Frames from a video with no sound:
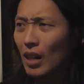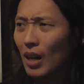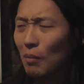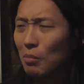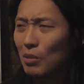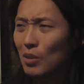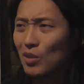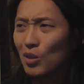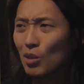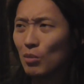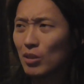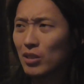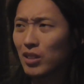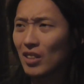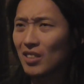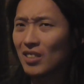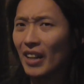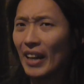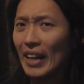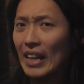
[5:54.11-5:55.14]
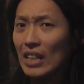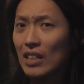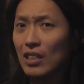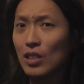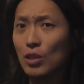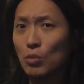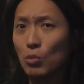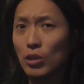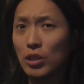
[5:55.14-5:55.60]
I believe it's almost like in the
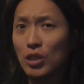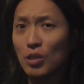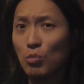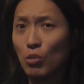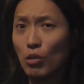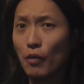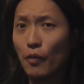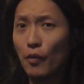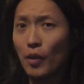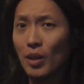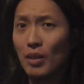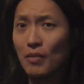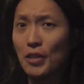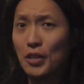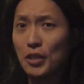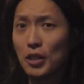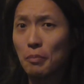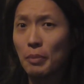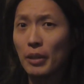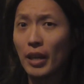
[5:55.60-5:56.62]
80s where small frame eventually